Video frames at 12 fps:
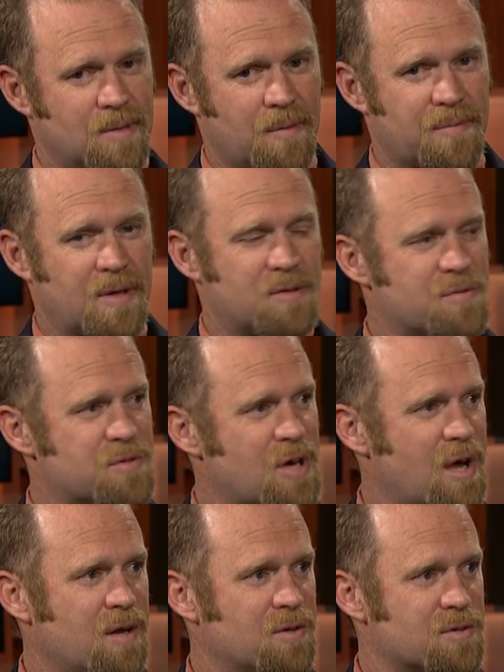things have
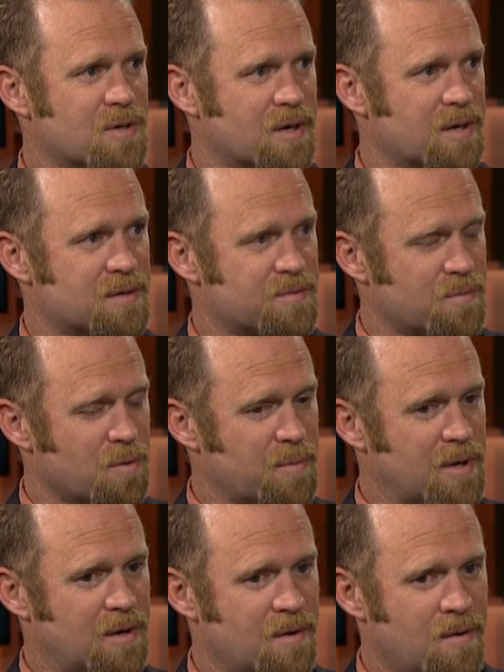changed, I guess, for me.
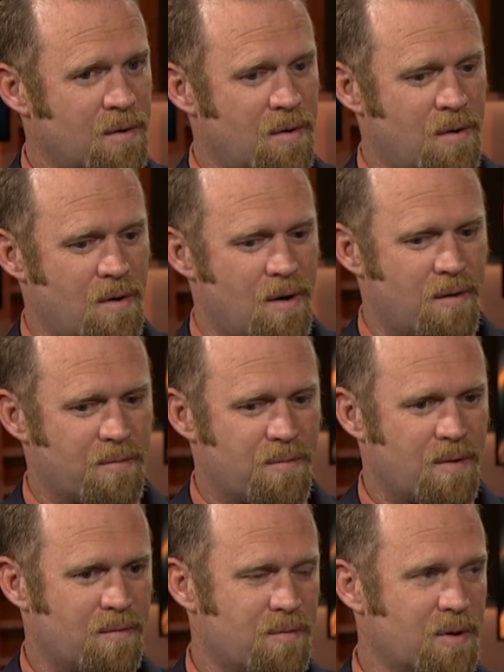I've,
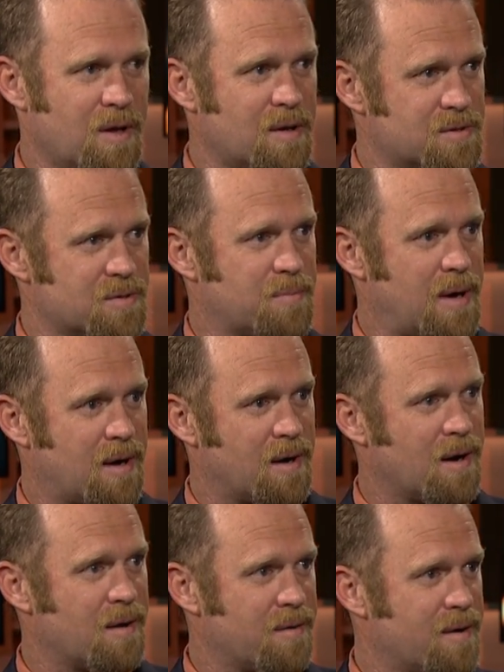I've, realized the bad
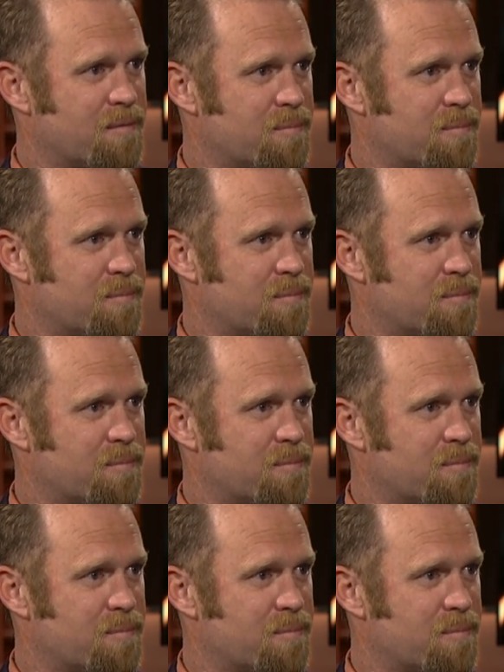guy that I've